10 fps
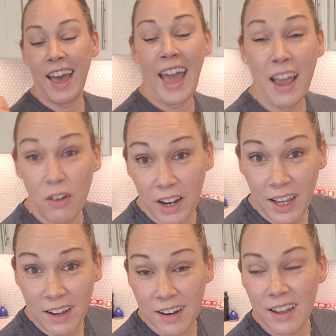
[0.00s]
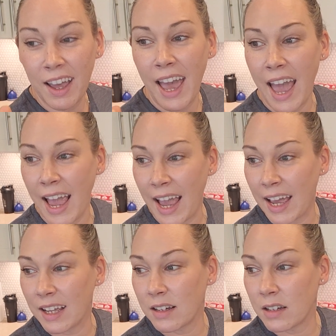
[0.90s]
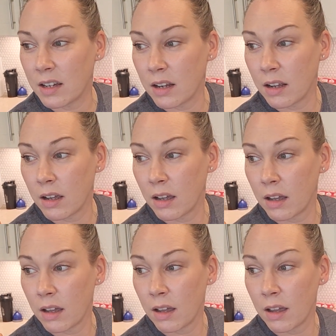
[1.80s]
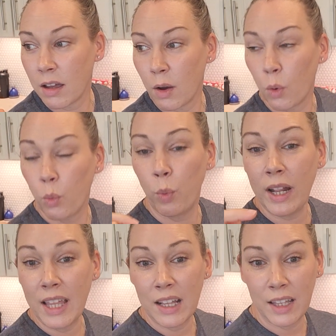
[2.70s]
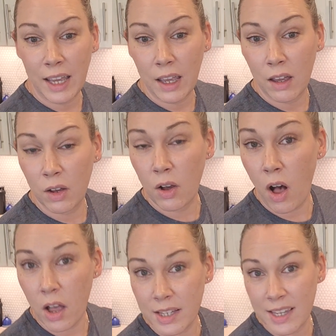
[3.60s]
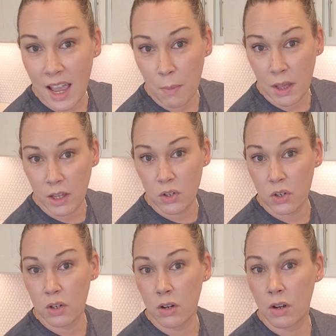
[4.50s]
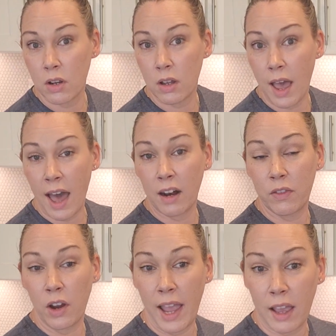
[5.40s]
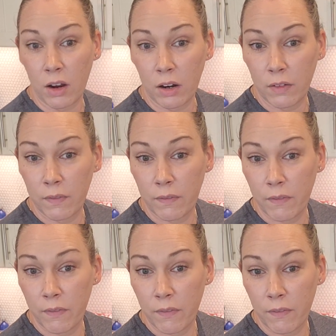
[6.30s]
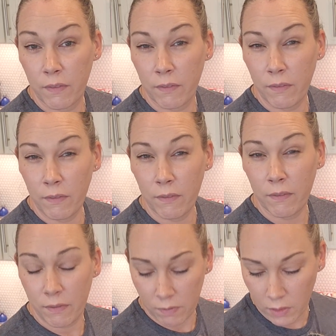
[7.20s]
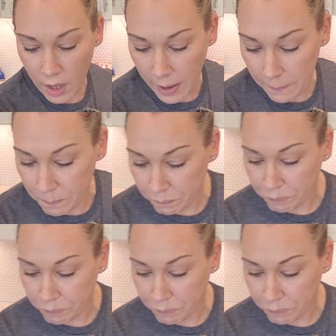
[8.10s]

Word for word: angry and willingly cause damage out of their anger. Mm, okay.